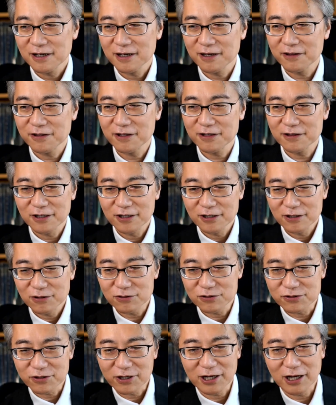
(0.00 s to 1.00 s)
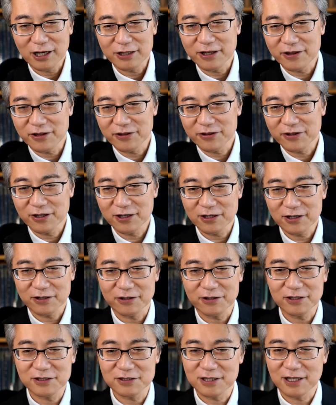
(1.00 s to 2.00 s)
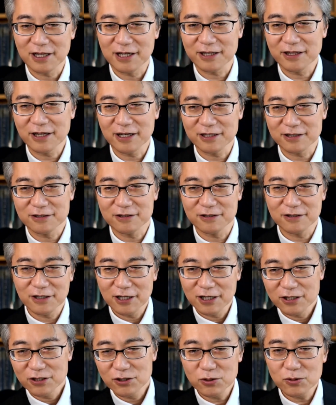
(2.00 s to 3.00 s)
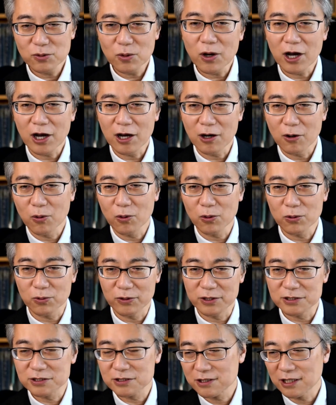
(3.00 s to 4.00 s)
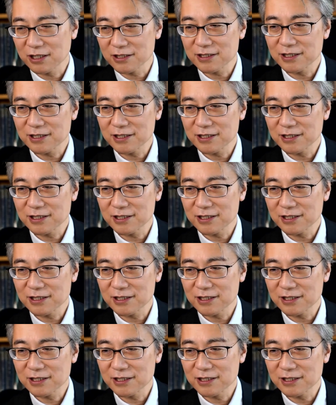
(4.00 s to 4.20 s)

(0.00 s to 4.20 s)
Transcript: And then you try another thing and things like that. And you are always